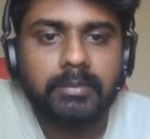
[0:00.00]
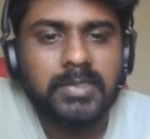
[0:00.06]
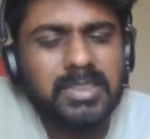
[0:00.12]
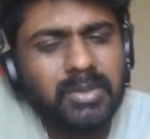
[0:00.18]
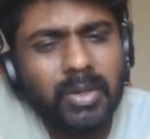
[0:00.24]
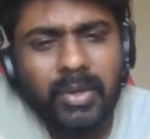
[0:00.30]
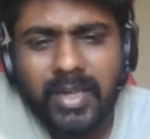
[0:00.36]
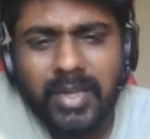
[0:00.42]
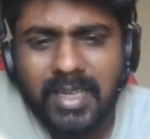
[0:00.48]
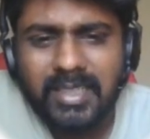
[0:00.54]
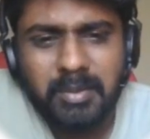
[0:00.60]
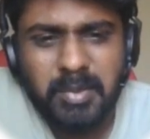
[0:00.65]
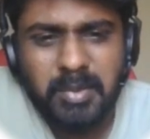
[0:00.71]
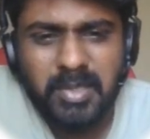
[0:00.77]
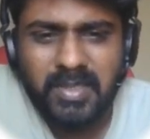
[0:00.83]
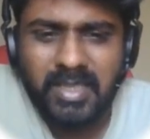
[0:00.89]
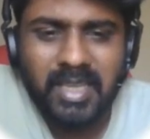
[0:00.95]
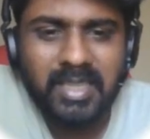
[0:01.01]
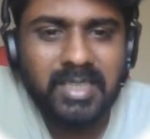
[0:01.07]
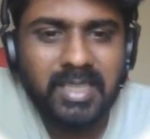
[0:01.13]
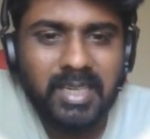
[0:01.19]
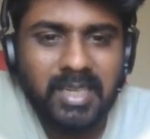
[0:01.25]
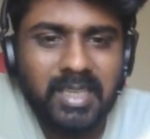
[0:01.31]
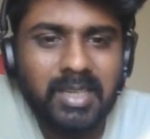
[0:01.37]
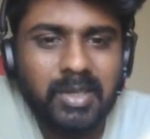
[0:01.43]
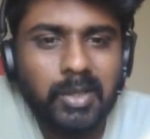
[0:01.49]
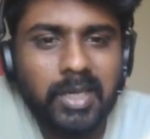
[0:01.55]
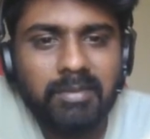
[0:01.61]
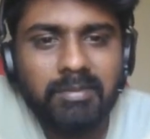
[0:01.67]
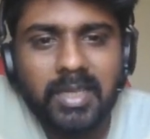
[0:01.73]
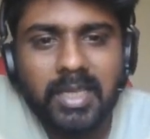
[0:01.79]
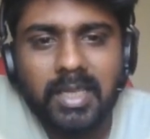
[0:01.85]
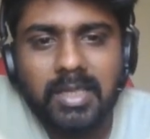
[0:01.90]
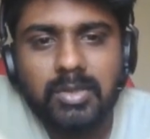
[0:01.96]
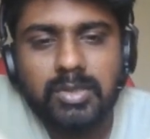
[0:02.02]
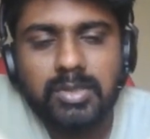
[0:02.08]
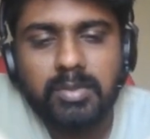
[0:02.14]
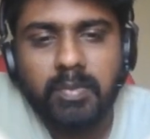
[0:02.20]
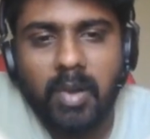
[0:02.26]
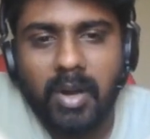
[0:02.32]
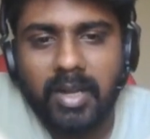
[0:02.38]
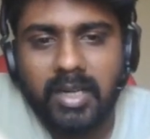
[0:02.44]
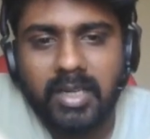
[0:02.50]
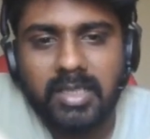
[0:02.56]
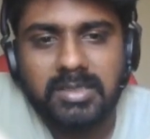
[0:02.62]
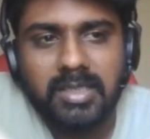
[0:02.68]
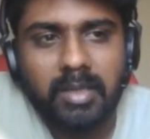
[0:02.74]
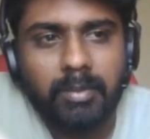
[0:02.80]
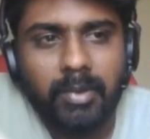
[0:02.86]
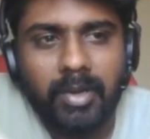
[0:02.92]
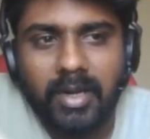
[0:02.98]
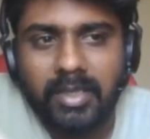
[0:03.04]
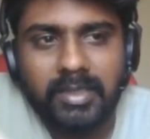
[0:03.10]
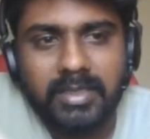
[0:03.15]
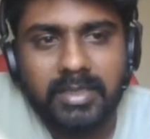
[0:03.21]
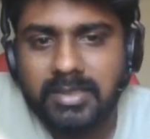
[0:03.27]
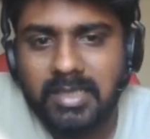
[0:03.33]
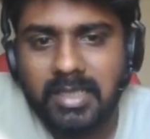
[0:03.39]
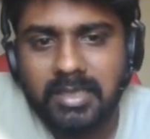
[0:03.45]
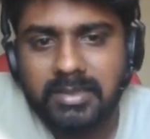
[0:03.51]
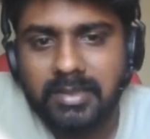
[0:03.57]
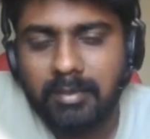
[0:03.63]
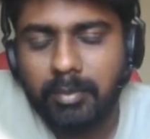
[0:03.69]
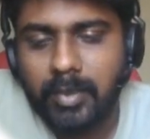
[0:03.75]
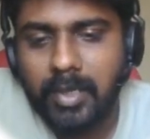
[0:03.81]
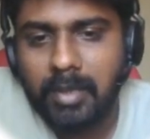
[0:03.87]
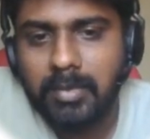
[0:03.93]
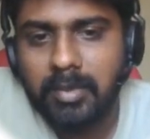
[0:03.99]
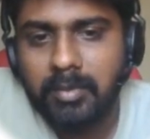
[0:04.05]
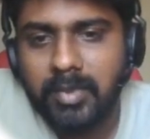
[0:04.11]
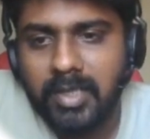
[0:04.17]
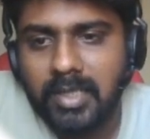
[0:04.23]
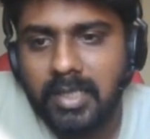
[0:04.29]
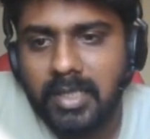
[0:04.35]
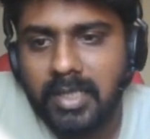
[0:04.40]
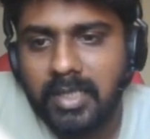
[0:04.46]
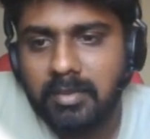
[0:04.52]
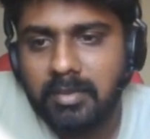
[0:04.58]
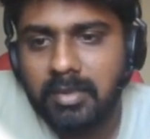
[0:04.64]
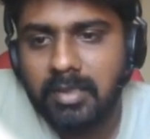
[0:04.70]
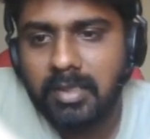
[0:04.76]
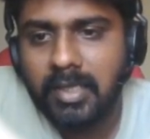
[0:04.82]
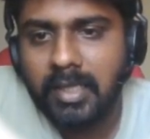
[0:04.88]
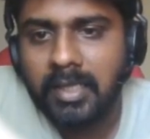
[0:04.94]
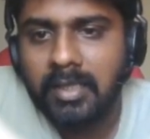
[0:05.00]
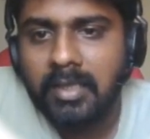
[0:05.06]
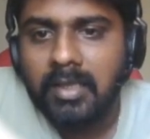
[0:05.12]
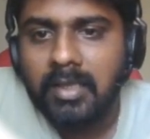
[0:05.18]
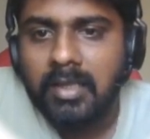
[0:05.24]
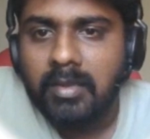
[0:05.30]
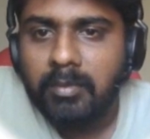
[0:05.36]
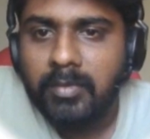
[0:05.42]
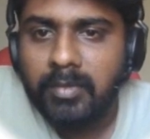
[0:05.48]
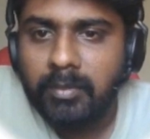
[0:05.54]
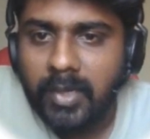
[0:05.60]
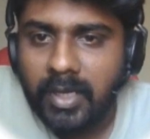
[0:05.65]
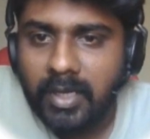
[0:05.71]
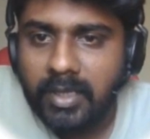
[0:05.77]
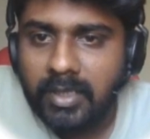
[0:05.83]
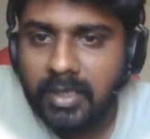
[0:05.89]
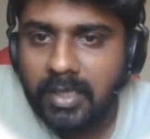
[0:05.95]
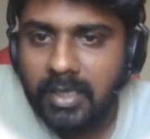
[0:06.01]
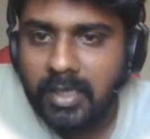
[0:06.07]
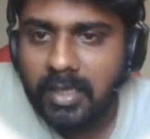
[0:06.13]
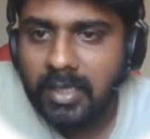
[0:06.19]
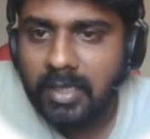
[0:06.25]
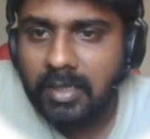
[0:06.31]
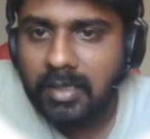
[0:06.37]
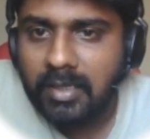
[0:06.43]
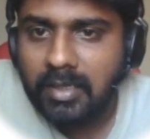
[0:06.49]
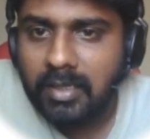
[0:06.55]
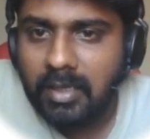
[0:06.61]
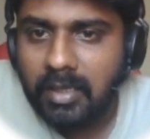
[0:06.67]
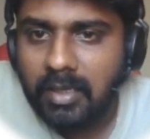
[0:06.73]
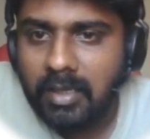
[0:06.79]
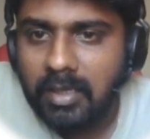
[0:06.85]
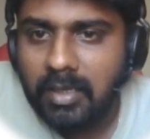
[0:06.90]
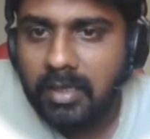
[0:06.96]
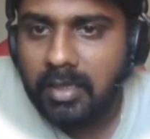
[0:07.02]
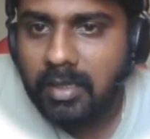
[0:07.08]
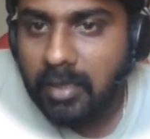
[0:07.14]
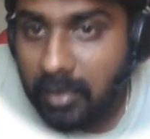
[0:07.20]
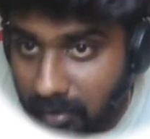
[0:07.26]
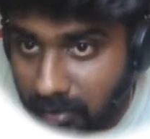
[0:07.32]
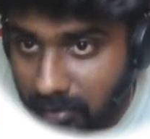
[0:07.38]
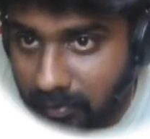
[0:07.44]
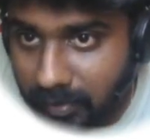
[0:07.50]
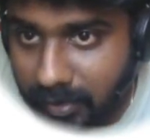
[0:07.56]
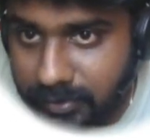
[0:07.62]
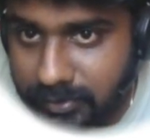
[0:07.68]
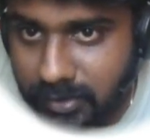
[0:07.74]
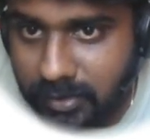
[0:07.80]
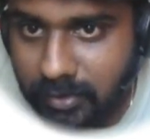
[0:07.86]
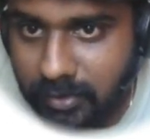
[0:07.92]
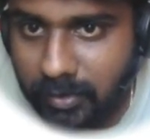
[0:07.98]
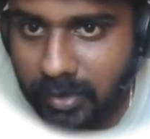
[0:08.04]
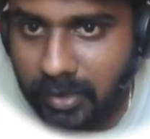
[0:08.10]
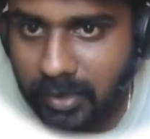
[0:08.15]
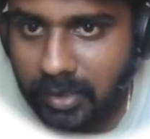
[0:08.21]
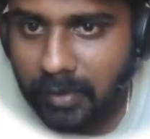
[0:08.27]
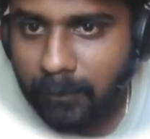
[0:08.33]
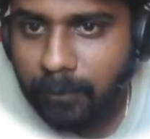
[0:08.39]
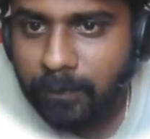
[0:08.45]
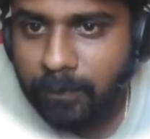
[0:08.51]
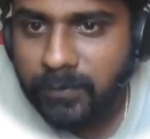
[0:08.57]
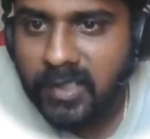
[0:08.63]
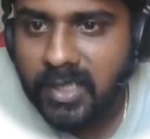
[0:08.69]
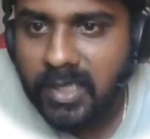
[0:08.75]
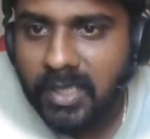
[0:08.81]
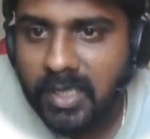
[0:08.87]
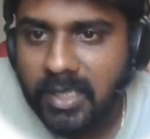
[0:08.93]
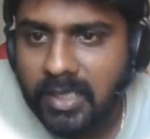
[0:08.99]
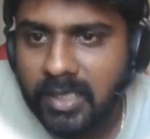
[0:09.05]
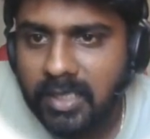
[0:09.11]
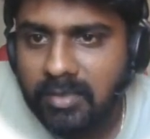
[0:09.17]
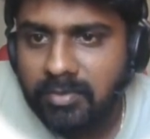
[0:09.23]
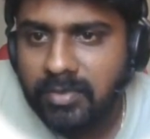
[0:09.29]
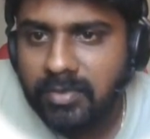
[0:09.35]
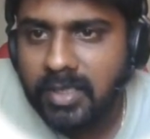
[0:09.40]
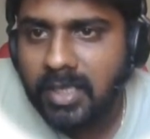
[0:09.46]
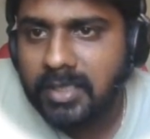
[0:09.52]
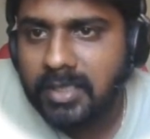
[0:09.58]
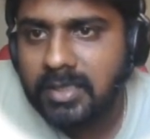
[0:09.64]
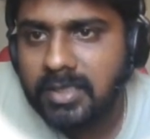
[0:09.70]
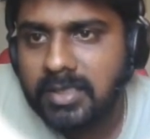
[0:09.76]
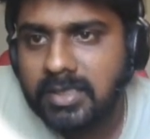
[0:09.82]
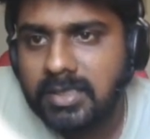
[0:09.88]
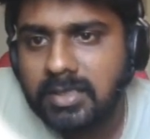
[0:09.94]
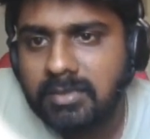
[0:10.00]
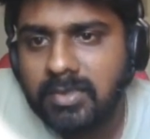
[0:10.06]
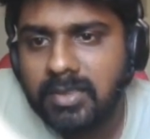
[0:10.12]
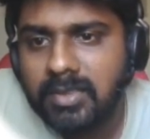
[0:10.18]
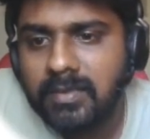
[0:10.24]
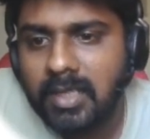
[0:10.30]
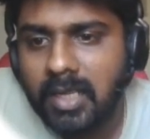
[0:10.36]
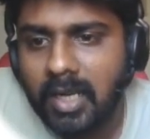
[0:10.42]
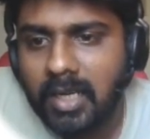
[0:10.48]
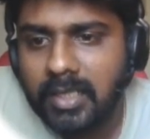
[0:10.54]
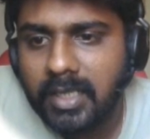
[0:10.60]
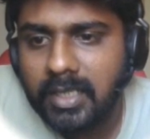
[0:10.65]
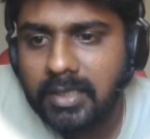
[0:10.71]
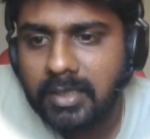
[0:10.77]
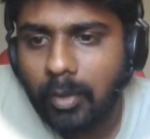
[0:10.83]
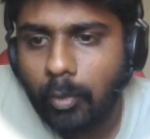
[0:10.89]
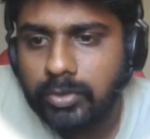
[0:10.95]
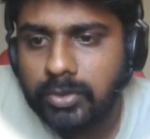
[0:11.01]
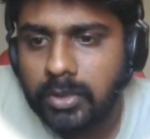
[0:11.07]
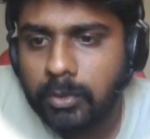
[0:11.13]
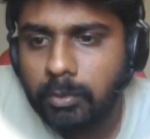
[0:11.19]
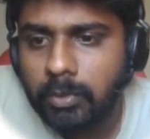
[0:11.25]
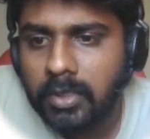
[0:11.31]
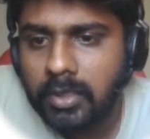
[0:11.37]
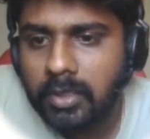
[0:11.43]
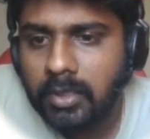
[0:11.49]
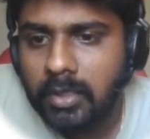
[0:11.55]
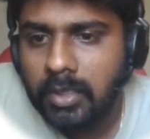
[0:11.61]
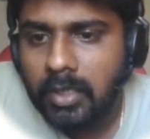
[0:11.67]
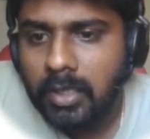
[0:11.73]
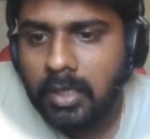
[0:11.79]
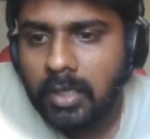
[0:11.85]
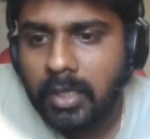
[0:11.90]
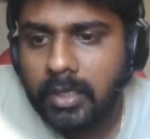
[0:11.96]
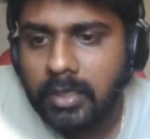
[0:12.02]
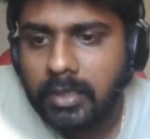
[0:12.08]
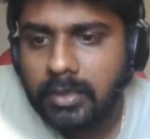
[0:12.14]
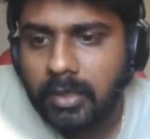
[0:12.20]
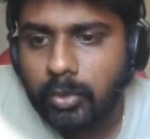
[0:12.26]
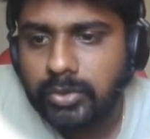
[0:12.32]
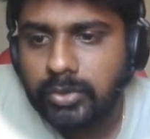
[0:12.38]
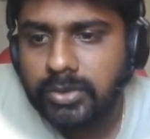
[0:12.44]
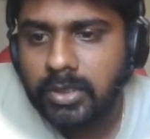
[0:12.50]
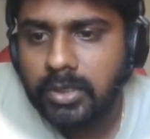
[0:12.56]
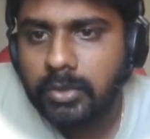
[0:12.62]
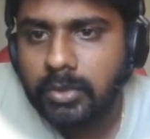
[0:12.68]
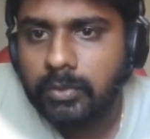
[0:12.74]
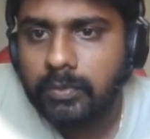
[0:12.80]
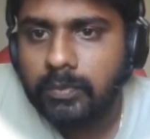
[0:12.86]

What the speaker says: Well, okay, let it be either. Here you can, we can use product test or product. That's not a problem really. Let like, but here, where is that query? Yeah, here if we run this, we will not get 1001 and 1002.